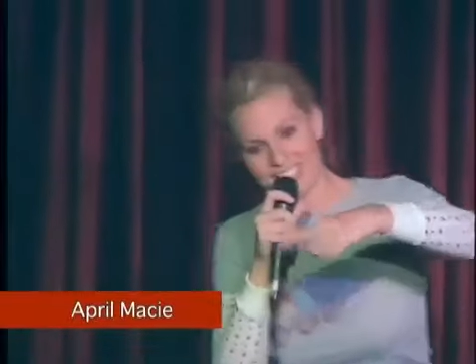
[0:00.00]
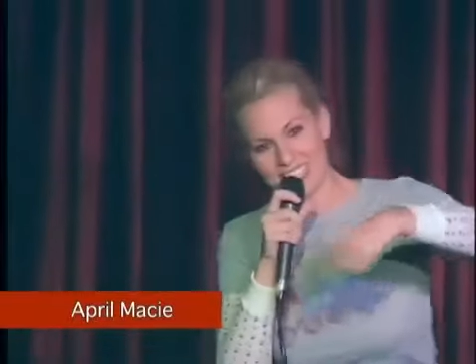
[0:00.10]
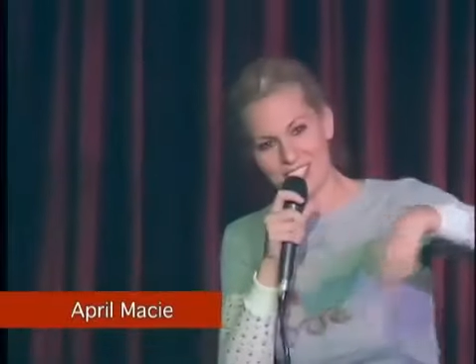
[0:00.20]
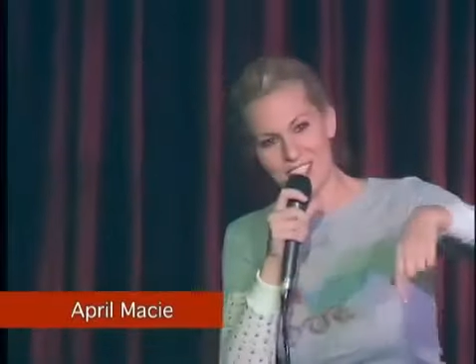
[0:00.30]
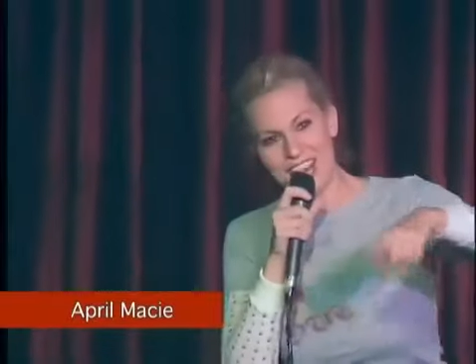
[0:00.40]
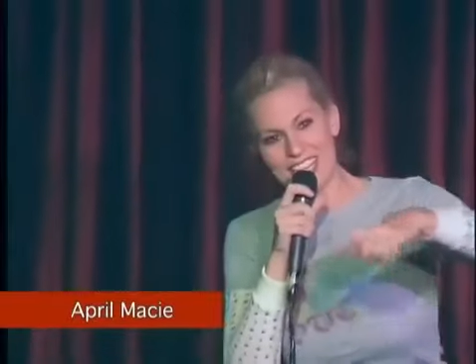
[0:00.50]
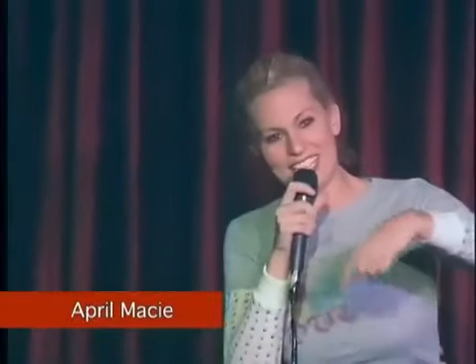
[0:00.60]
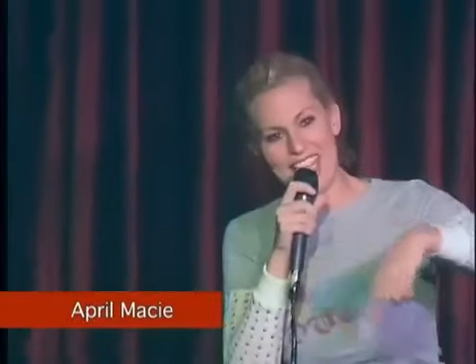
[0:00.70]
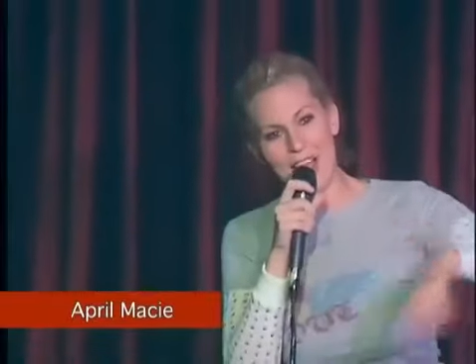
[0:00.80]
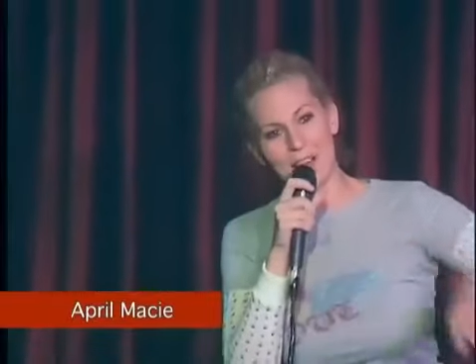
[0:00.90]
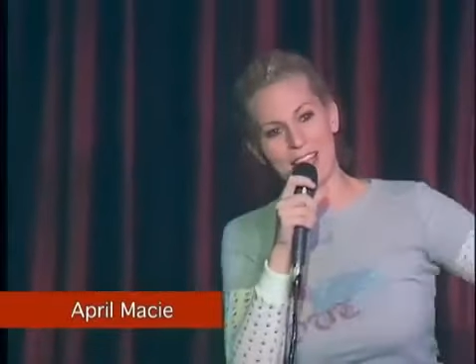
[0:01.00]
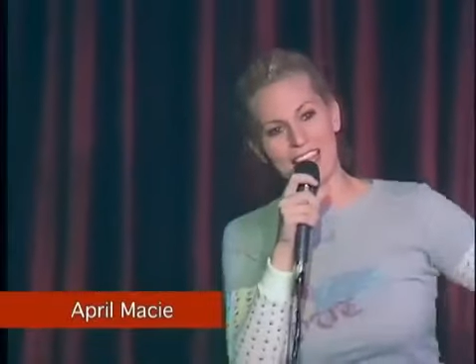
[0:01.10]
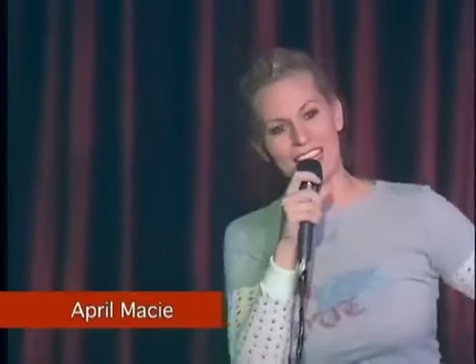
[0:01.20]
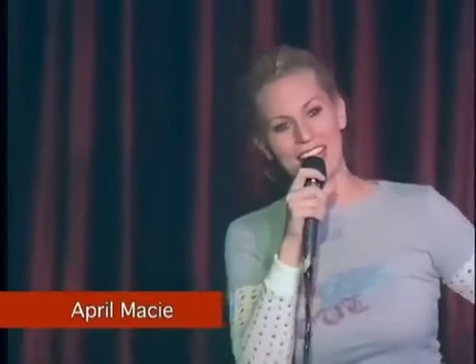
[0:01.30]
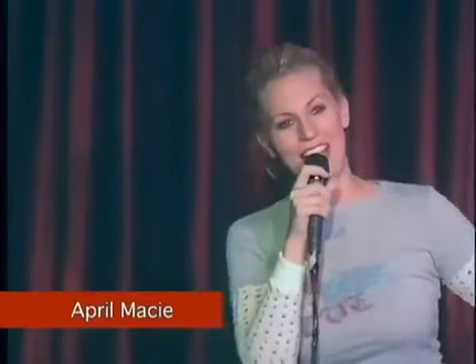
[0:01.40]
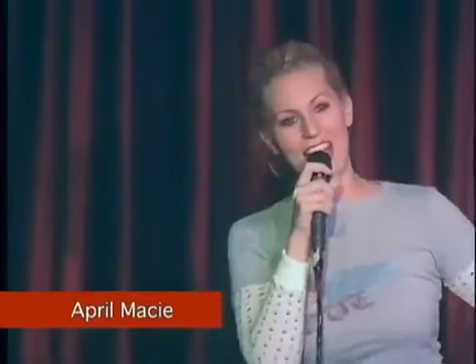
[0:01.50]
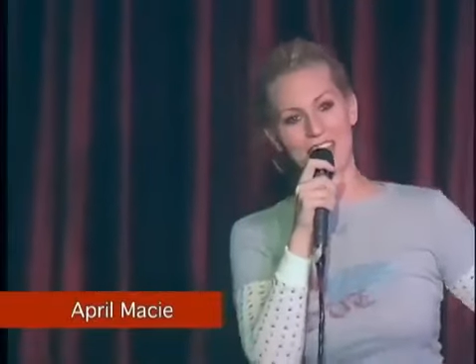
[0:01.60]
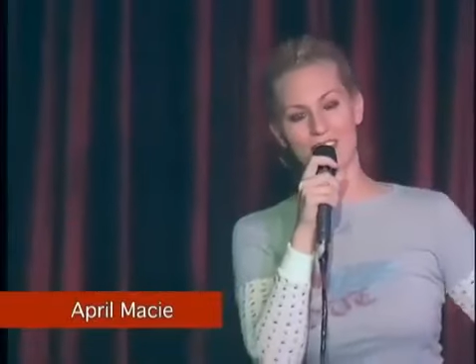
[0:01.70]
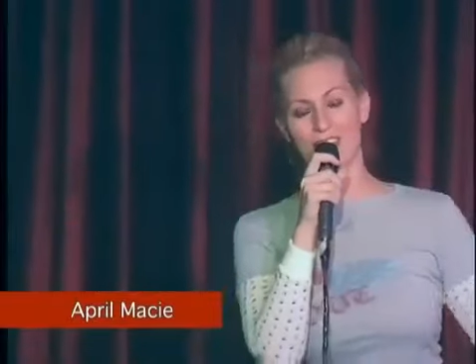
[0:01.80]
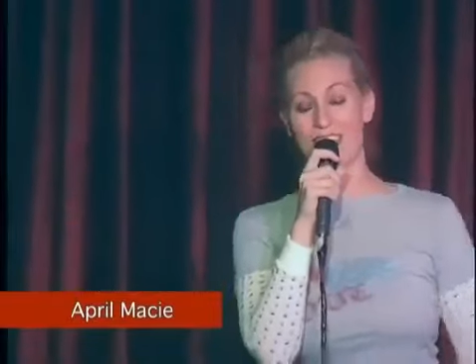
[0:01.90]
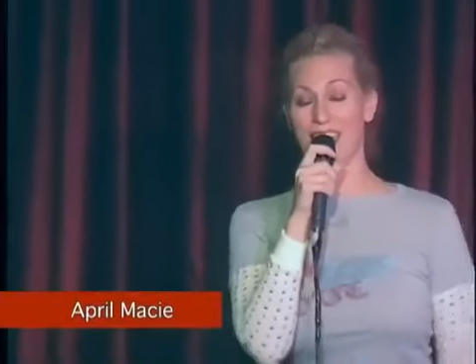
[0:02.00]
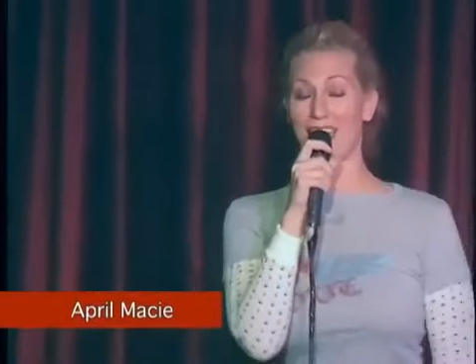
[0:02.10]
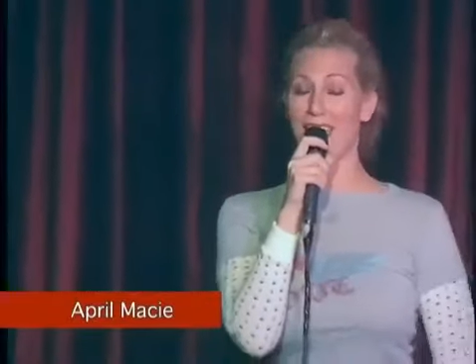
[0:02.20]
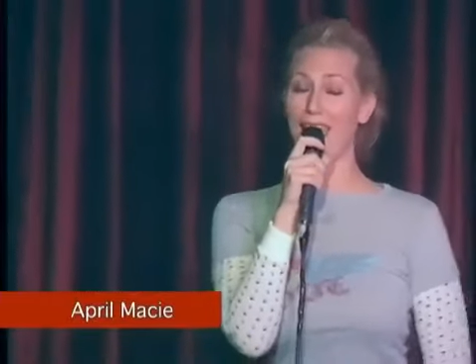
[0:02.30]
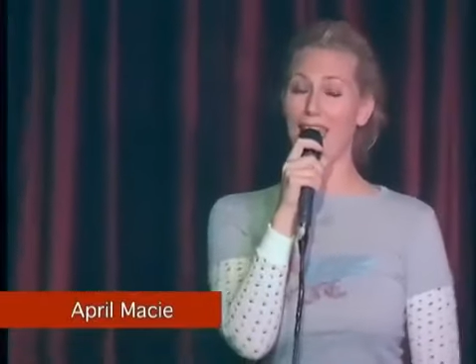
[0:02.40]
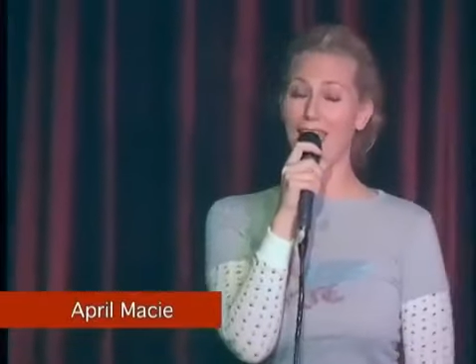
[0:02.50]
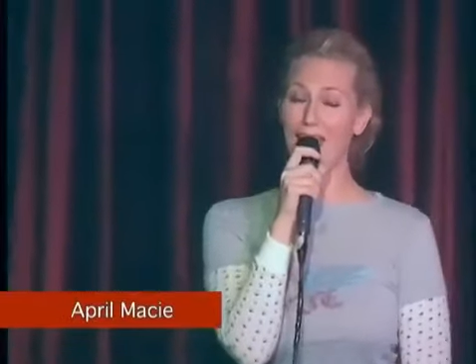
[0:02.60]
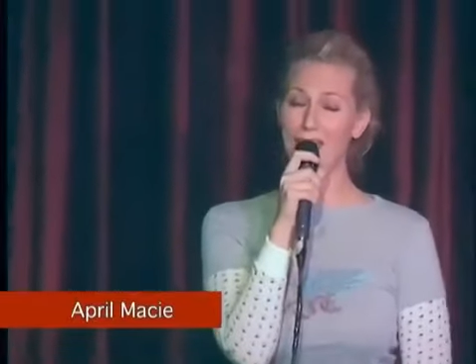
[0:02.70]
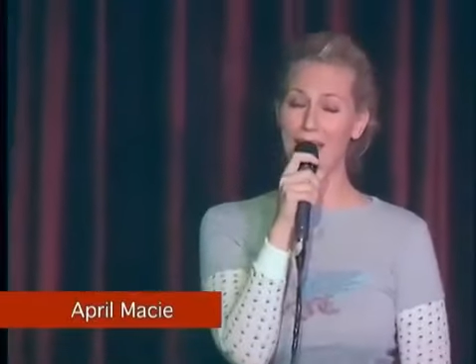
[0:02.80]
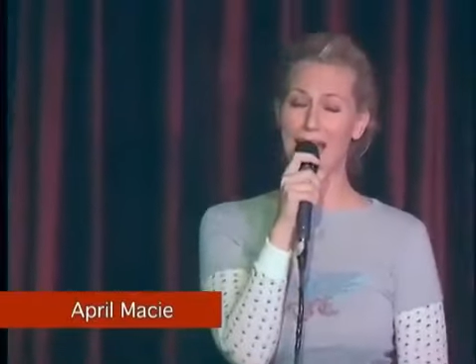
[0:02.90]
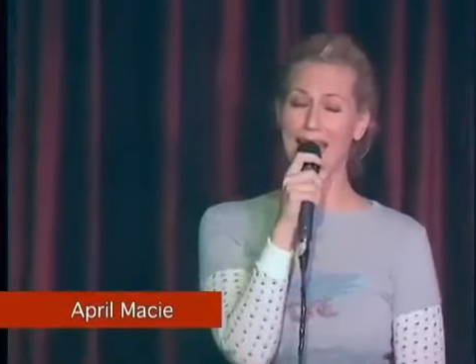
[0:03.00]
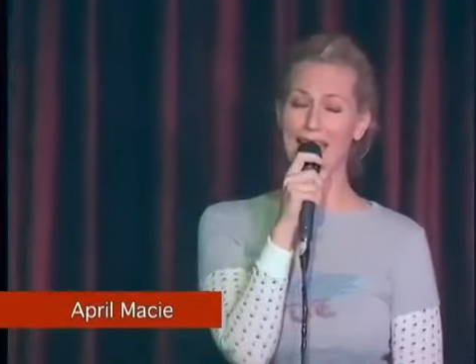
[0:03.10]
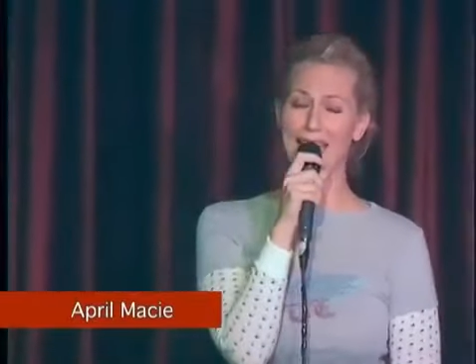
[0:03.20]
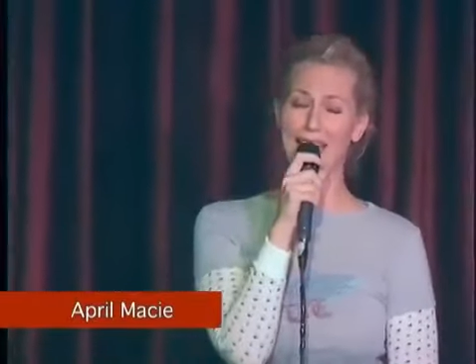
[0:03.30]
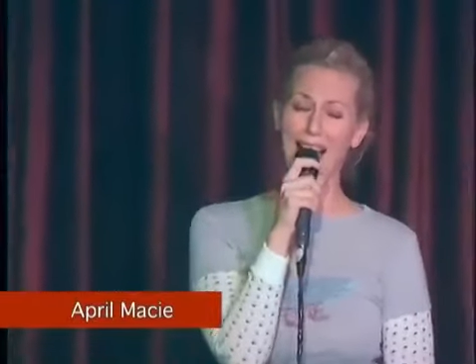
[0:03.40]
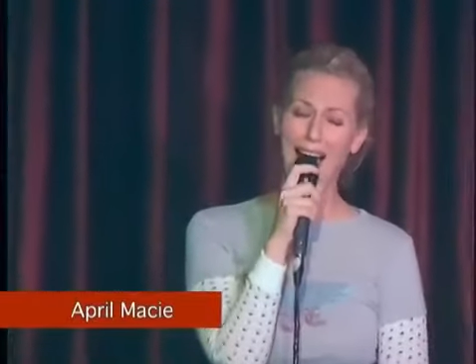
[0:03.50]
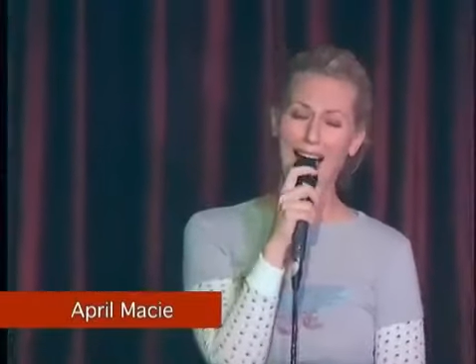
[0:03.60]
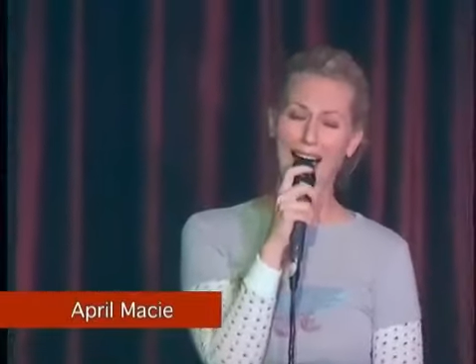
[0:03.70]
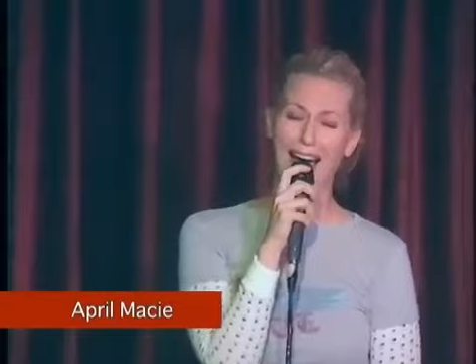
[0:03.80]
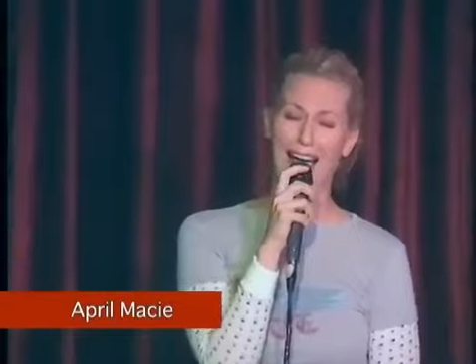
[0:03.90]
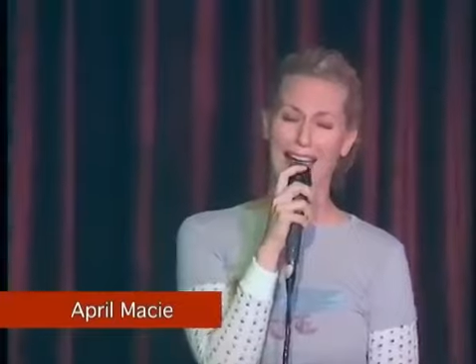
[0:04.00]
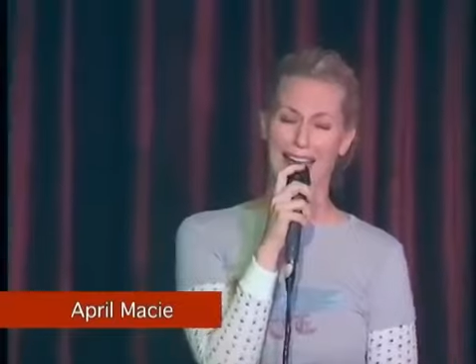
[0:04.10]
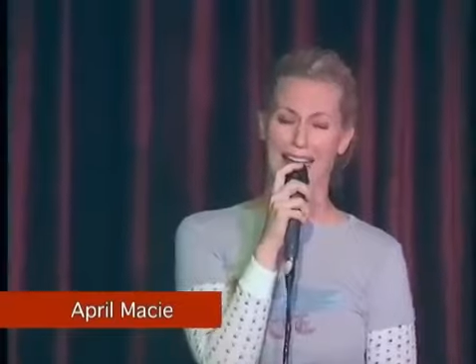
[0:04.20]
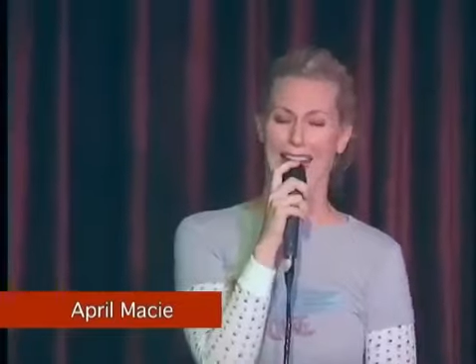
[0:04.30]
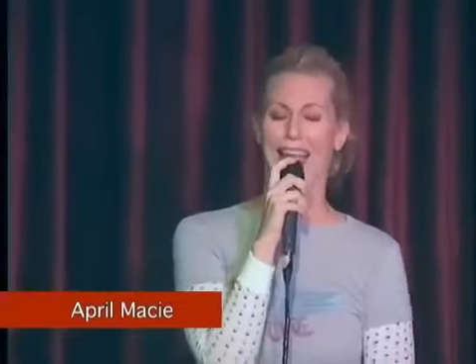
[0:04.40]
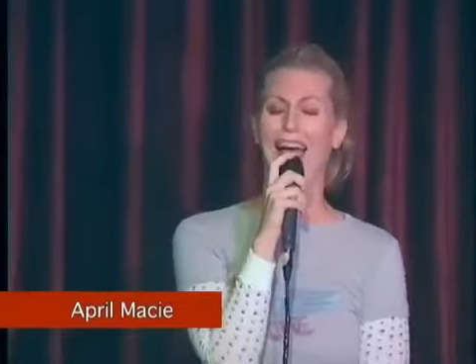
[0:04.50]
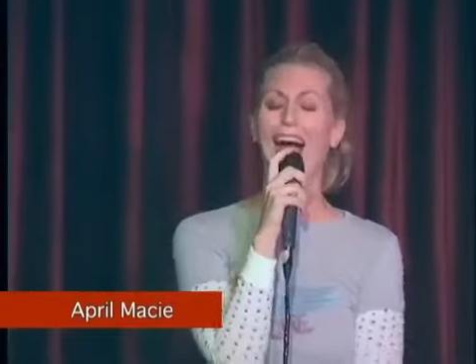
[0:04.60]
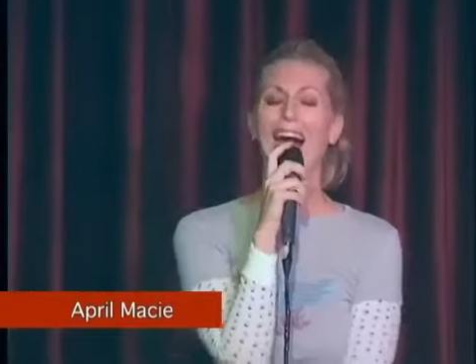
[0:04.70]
guys seen Jenny Dowling? And they're like, oh my god!